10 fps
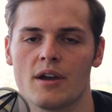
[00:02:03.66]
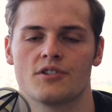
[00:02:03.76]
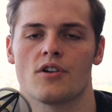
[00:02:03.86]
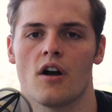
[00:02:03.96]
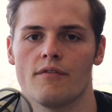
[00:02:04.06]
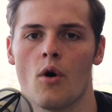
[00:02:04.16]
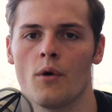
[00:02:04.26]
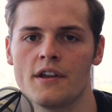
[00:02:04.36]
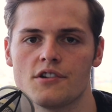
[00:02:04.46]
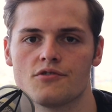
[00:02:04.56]
picture of the
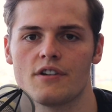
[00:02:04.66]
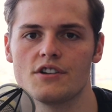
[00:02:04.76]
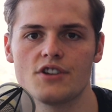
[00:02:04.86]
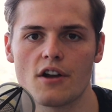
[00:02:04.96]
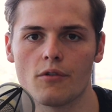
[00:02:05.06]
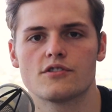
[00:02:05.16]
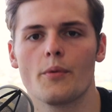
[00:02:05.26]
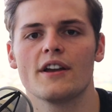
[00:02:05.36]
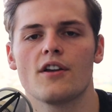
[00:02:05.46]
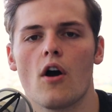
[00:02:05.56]
whole industry in general. So
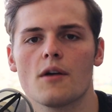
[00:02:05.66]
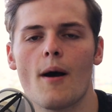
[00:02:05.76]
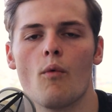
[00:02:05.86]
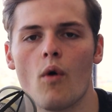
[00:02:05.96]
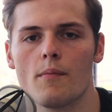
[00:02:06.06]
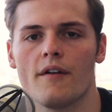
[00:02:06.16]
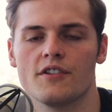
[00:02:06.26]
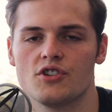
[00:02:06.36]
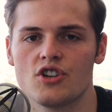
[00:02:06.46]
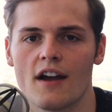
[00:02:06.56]
we can talk about Warren
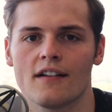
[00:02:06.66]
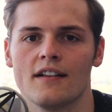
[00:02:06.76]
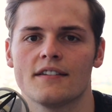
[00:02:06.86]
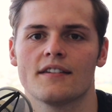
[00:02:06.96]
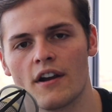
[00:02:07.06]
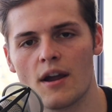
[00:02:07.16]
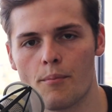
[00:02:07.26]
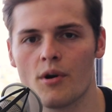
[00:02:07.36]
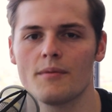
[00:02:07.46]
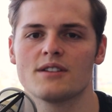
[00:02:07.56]
Buffett's checklist. It
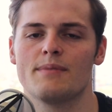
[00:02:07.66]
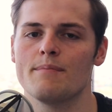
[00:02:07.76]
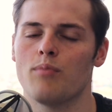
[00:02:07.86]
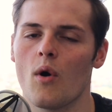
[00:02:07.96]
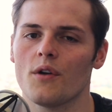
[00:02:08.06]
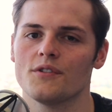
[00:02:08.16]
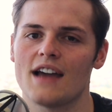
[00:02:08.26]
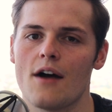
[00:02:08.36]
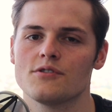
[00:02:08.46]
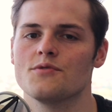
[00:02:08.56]
could pretty much be boiled
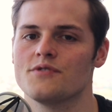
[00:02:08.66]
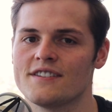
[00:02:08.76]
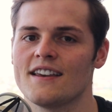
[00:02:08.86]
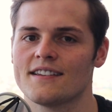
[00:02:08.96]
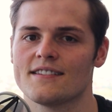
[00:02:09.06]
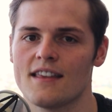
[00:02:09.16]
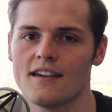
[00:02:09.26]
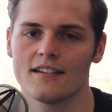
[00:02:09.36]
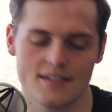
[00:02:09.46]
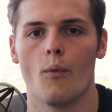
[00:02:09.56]
down to 6
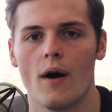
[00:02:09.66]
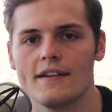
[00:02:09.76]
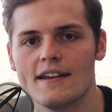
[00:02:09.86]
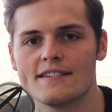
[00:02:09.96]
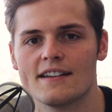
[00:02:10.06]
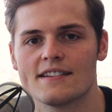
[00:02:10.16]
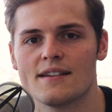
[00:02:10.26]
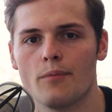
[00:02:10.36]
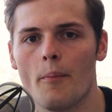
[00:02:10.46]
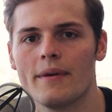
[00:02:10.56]
things. 1, is it a
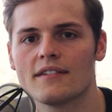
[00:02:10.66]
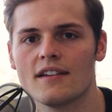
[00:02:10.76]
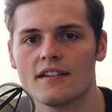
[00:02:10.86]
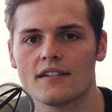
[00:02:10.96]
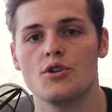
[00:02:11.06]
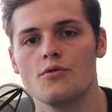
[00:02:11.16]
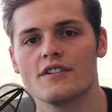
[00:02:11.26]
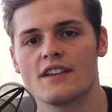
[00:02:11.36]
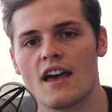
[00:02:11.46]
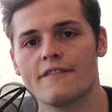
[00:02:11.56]
simple business? 2,
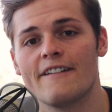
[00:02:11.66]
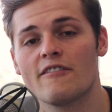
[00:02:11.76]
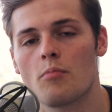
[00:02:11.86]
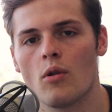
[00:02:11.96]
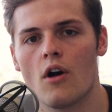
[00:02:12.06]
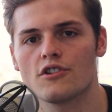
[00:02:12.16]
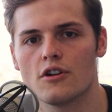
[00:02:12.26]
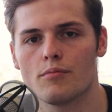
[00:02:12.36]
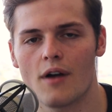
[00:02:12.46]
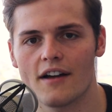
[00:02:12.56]
does it have favorable
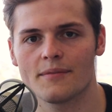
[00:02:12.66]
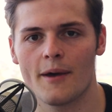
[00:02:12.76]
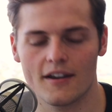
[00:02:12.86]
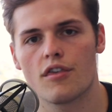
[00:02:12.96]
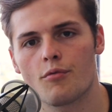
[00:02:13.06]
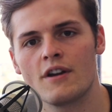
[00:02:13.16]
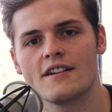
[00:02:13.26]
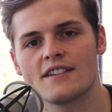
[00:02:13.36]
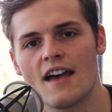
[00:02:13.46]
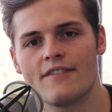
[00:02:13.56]
long-term prospects? 3,
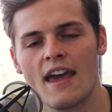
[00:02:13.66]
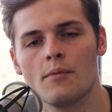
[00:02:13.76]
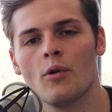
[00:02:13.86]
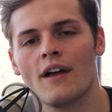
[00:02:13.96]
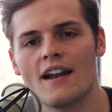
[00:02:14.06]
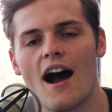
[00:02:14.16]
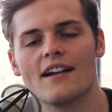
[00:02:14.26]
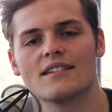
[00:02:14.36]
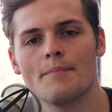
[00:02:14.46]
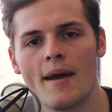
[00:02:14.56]
does it have able and
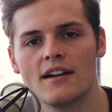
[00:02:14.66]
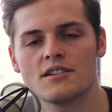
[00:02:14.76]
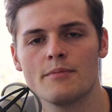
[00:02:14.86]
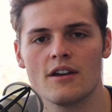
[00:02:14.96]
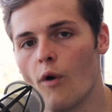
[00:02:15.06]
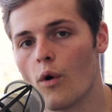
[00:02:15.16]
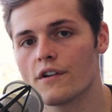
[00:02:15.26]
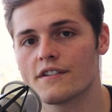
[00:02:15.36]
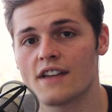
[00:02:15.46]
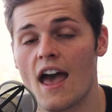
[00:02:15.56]
honest management?
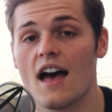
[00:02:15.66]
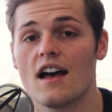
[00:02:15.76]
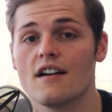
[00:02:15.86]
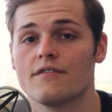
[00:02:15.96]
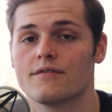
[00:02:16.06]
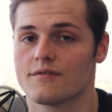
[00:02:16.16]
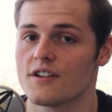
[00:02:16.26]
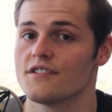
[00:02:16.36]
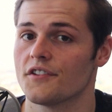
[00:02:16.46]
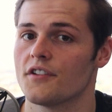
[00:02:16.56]
4, does it have
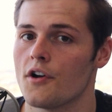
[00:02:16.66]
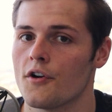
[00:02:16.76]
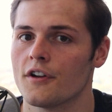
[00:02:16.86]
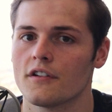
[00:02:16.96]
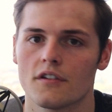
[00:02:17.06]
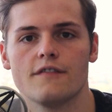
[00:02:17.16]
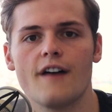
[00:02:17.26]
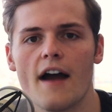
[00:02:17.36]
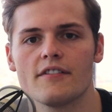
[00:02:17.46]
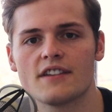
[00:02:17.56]
consistent earnings?
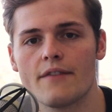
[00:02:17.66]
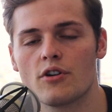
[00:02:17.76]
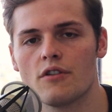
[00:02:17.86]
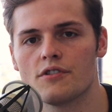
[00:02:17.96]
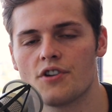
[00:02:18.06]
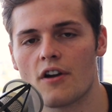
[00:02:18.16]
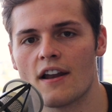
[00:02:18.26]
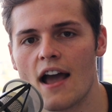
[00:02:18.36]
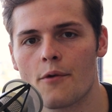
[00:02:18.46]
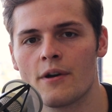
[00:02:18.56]
5, does it have a good return
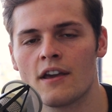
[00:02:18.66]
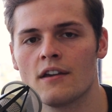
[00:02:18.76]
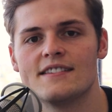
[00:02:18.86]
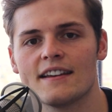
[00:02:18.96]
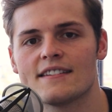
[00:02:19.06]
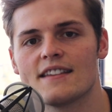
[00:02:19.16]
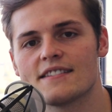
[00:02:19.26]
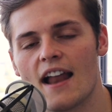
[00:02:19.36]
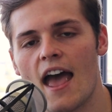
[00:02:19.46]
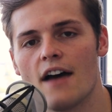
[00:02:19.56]
on equity? 6,
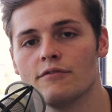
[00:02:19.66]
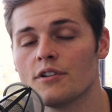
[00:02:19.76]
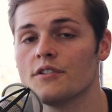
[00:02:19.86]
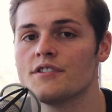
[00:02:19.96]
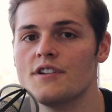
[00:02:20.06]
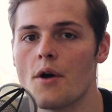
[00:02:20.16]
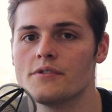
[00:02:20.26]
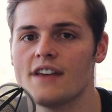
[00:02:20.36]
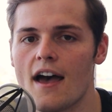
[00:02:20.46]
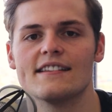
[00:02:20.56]
does it have little to no
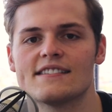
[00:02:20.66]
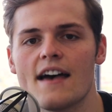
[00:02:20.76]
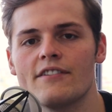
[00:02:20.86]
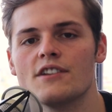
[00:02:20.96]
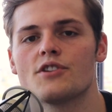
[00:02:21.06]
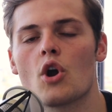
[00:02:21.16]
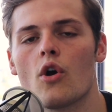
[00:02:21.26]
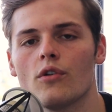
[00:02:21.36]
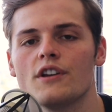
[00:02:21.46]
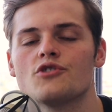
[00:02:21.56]
debt? And 7, is it
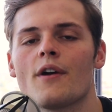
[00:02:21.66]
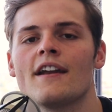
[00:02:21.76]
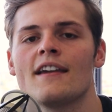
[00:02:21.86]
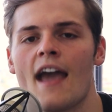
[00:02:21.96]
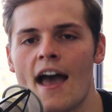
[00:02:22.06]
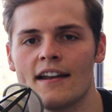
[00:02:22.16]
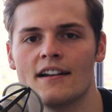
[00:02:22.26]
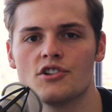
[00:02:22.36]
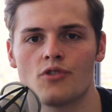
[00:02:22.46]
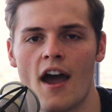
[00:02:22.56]
currently trading at
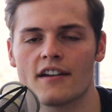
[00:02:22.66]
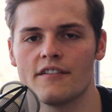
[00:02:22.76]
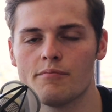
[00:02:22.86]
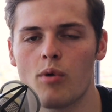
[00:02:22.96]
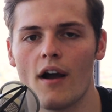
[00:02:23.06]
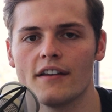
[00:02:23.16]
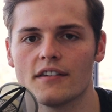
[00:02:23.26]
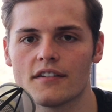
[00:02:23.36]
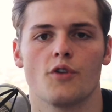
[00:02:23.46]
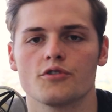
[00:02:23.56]
an attractive
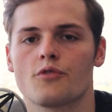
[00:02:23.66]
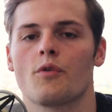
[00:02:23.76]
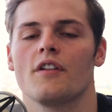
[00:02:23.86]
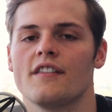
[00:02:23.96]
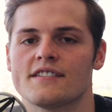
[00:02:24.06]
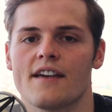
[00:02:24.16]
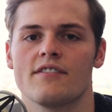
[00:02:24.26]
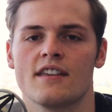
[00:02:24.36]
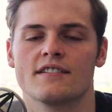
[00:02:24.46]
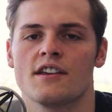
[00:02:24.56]
price? Those are really the
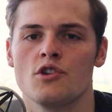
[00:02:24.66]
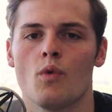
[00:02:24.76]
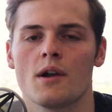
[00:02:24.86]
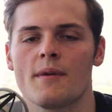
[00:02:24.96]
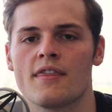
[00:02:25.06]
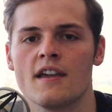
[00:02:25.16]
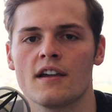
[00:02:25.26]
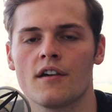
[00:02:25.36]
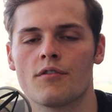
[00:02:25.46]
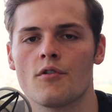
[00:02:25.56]
7 things that you want to be
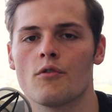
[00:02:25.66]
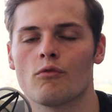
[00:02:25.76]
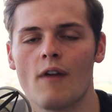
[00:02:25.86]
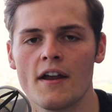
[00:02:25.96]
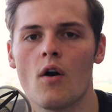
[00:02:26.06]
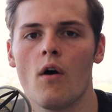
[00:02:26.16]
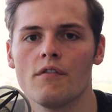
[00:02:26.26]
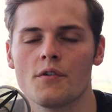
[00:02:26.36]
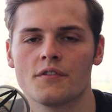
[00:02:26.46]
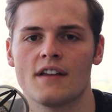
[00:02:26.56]
thinking through. Write all
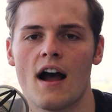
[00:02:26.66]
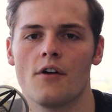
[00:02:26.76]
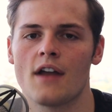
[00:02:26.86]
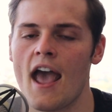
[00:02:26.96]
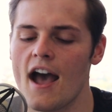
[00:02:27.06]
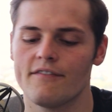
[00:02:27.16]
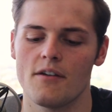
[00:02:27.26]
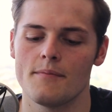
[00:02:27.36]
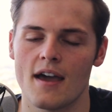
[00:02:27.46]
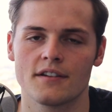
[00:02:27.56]
of those down, have
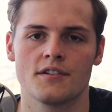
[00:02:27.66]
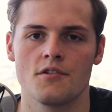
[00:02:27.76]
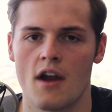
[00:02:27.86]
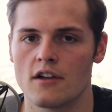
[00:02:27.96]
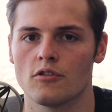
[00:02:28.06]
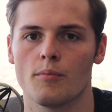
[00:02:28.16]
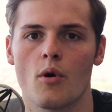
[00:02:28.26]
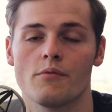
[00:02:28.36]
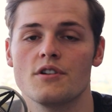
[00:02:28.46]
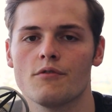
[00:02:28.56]
them next to your annual
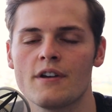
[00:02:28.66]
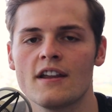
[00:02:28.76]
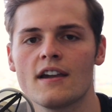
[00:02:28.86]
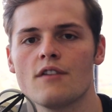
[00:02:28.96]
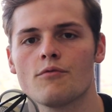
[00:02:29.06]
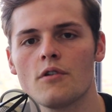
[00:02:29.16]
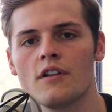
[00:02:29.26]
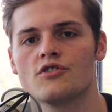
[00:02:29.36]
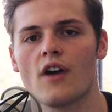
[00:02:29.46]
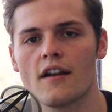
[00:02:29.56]
report when you're reading, and
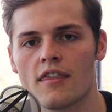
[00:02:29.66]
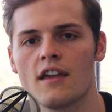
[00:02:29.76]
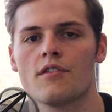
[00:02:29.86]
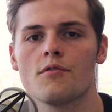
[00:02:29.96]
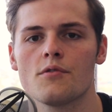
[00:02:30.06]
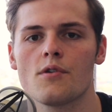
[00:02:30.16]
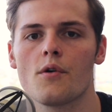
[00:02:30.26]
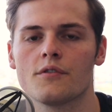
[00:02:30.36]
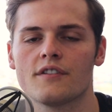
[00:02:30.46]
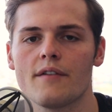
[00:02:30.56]
really try to think through
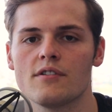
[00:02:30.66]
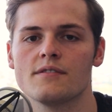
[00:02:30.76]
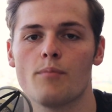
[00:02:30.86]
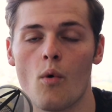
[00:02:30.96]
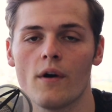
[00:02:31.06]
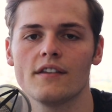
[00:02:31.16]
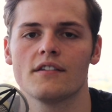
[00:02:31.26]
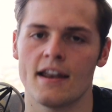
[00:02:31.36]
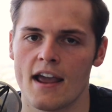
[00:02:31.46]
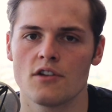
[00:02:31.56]
those 7
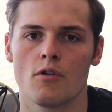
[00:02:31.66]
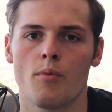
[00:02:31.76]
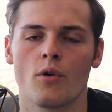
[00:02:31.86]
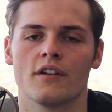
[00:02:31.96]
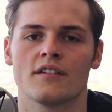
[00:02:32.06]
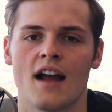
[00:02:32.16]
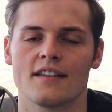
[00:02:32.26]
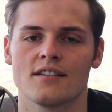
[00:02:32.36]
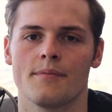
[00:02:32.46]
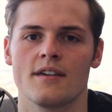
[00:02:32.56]
points. An annual report is
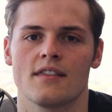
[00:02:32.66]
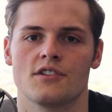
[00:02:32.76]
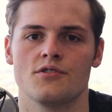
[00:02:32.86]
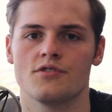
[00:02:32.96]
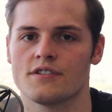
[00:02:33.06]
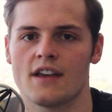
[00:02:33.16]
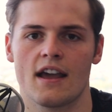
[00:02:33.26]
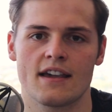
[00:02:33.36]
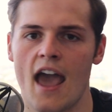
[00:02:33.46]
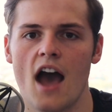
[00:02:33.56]
not something that you just
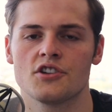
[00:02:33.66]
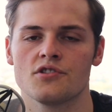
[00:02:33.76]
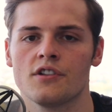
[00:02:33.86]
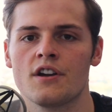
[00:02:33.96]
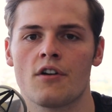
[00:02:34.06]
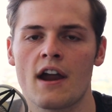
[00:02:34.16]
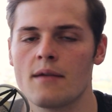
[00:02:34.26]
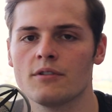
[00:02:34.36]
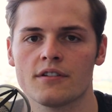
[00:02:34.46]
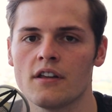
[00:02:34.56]
casually or
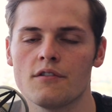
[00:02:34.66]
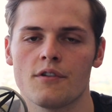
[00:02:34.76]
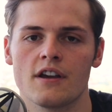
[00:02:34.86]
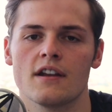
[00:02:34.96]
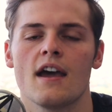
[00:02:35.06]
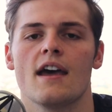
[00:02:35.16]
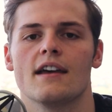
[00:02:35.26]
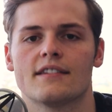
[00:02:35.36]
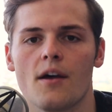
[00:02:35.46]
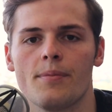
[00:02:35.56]
aimlessly read.
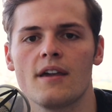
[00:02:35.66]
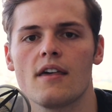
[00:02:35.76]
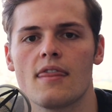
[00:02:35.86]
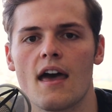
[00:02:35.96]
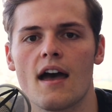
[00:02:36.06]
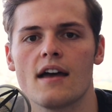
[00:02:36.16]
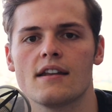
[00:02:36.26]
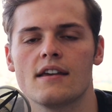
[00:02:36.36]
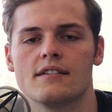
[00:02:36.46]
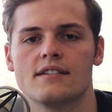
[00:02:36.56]
It's something
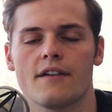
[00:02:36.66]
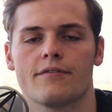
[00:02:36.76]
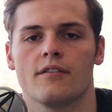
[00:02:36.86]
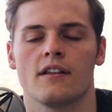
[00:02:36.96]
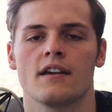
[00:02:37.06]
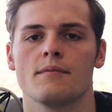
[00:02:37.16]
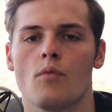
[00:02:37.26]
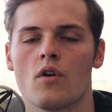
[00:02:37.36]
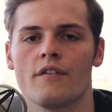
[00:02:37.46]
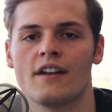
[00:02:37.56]
that is definitely
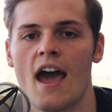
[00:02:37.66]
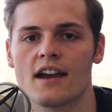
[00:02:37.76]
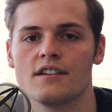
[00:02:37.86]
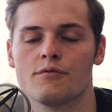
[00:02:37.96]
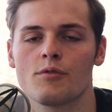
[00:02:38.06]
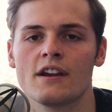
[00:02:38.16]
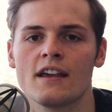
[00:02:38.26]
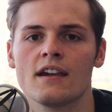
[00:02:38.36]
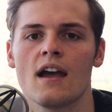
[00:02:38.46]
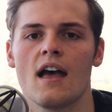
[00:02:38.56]
more of an active
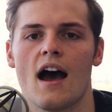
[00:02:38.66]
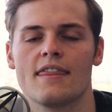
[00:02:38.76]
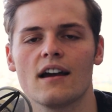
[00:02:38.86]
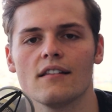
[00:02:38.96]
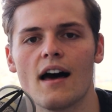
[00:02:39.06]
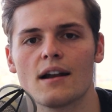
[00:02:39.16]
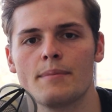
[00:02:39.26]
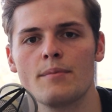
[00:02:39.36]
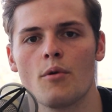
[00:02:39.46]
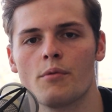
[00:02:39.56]
reading. I think a lot of
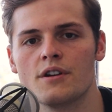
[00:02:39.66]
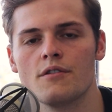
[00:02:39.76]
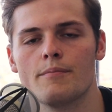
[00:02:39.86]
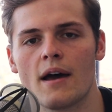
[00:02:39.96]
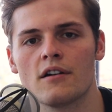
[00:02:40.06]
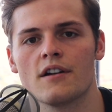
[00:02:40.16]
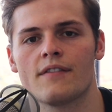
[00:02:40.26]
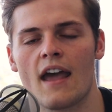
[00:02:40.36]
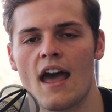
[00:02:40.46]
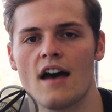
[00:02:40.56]
people would do better if
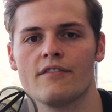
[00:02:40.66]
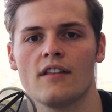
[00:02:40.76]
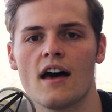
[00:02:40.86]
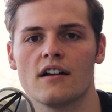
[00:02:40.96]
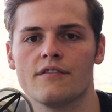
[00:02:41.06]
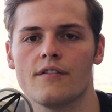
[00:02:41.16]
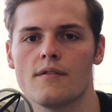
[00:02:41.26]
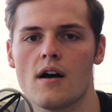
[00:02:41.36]
they have a lot of